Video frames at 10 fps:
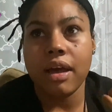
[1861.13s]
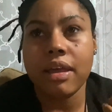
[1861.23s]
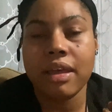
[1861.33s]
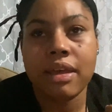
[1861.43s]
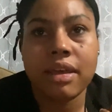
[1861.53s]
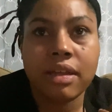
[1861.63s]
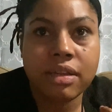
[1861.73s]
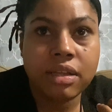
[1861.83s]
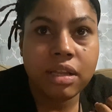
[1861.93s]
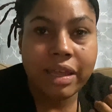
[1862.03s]

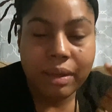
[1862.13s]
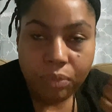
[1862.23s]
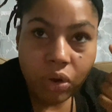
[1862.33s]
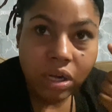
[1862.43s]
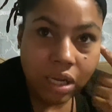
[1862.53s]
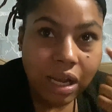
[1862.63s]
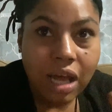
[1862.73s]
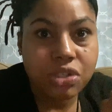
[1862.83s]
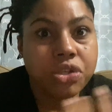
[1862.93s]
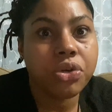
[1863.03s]
and like more
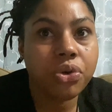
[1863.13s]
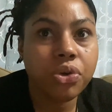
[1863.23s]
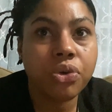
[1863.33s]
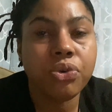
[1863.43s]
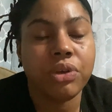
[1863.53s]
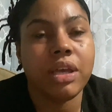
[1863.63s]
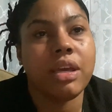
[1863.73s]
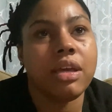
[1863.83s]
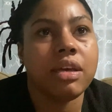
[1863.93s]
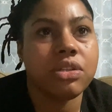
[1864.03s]
logical
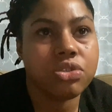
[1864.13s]
and